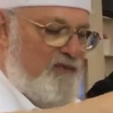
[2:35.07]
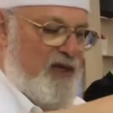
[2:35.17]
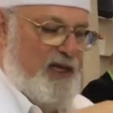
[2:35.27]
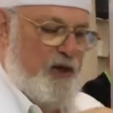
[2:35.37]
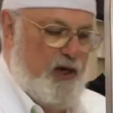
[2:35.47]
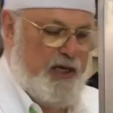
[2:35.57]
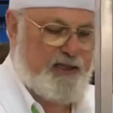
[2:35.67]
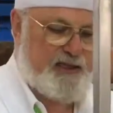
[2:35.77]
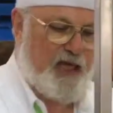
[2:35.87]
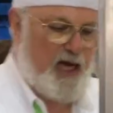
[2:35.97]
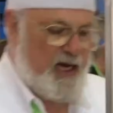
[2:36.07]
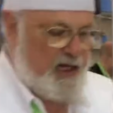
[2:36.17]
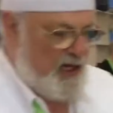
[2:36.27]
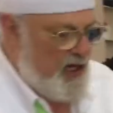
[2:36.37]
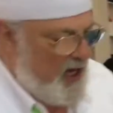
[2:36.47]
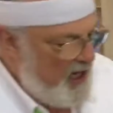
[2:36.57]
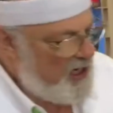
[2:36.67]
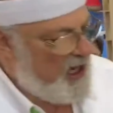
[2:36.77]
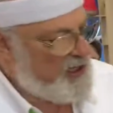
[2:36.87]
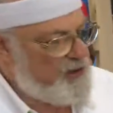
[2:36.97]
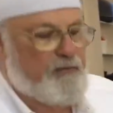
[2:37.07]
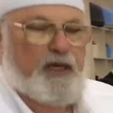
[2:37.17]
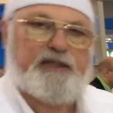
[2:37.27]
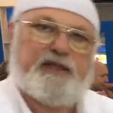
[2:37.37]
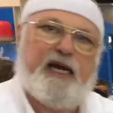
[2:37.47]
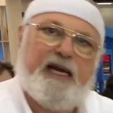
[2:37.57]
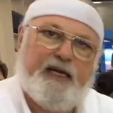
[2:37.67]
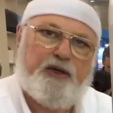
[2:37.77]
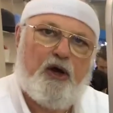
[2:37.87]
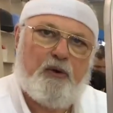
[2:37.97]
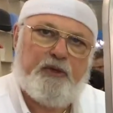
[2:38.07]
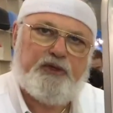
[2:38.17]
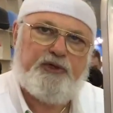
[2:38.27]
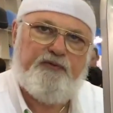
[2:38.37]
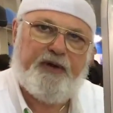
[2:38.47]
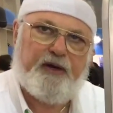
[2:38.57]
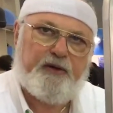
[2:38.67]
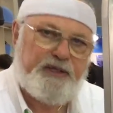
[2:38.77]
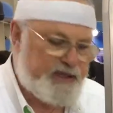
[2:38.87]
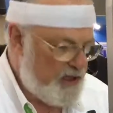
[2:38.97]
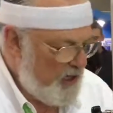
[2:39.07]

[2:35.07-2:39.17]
evenly on each side, and I can muzzle any dog with 2 fingers,